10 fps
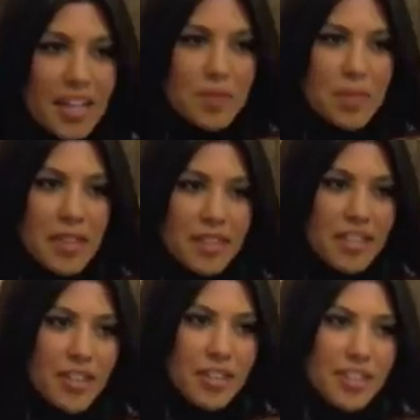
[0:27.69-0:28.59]
I could be a
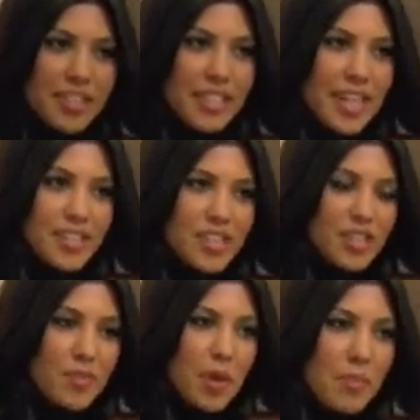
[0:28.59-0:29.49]
little
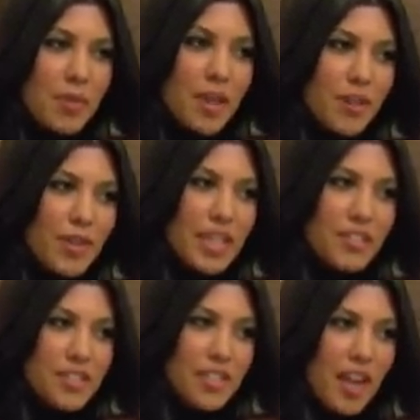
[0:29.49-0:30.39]
nicer about borrowing your
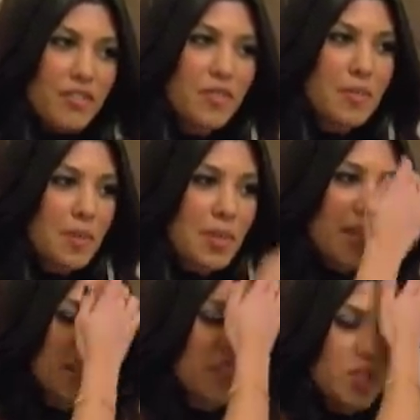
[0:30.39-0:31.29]
stuff and maybe
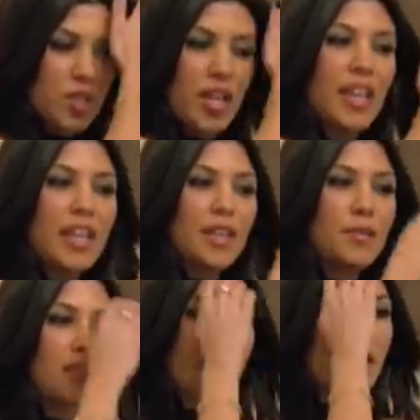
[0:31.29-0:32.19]
not just taking
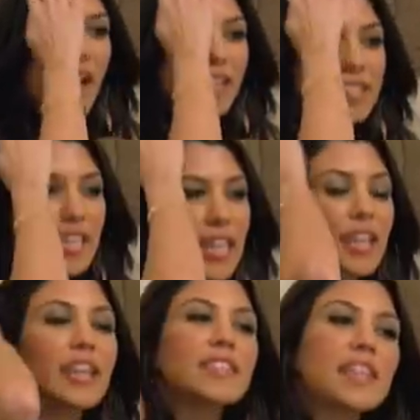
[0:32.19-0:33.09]
without
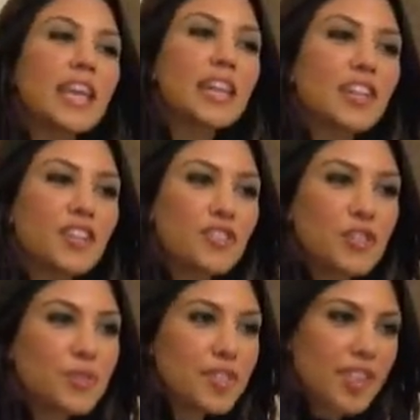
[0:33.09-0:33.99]
asking and taking your
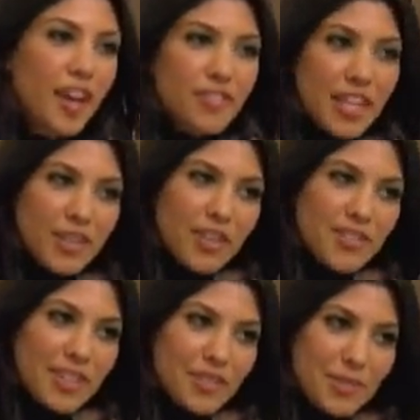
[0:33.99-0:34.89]
new stuff that you
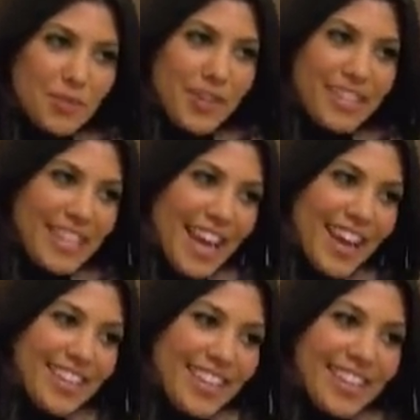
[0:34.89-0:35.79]
haven't even worn yet.